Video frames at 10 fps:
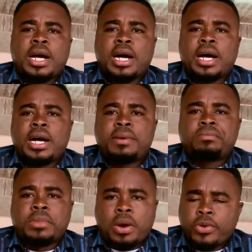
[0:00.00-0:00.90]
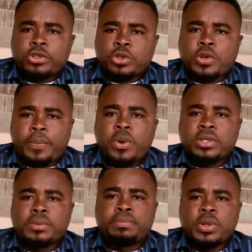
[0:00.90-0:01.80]
I want to
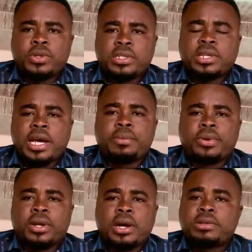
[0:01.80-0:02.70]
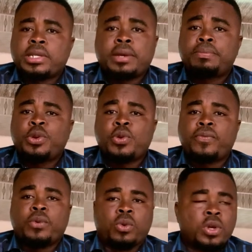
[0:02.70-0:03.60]
support build this library. I was like,
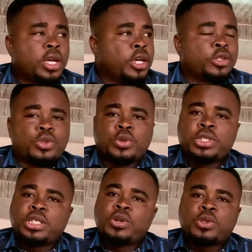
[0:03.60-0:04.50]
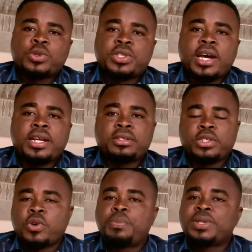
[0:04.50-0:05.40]
beautiful. So she also started,
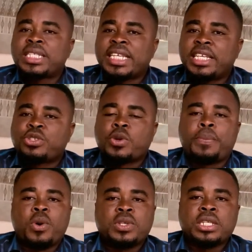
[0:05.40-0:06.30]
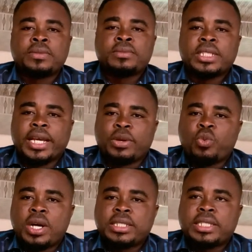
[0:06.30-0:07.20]
you know, putting in support.
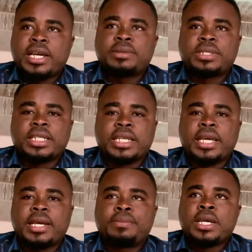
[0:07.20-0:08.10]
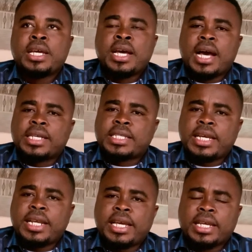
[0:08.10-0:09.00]
And one time she came, I
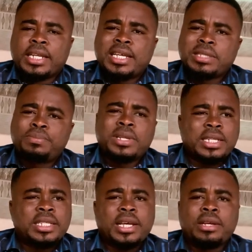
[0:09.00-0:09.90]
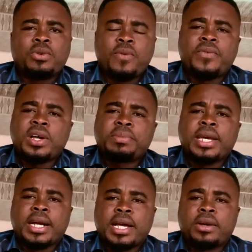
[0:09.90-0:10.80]
said, hey, let's get a
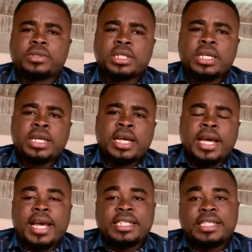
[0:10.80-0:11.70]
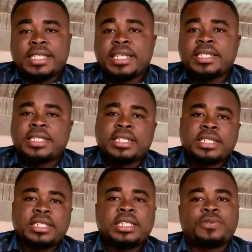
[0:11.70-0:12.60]
GoFundMe account. And
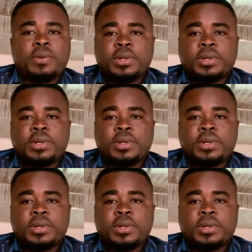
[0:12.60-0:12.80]
since she is from